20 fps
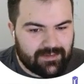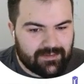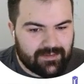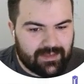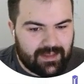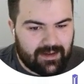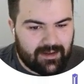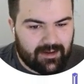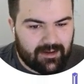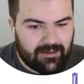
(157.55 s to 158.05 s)

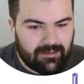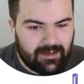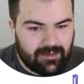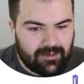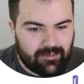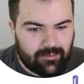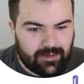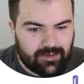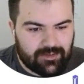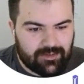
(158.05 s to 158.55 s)
their
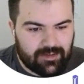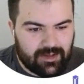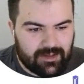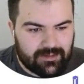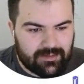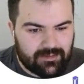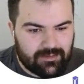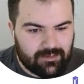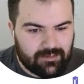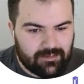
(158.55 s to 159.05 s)
information on
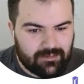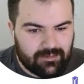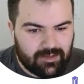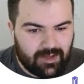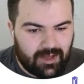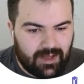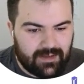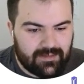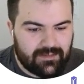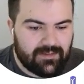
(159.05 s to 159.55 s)
to
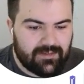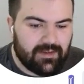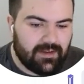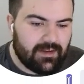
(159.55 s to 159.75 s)
us.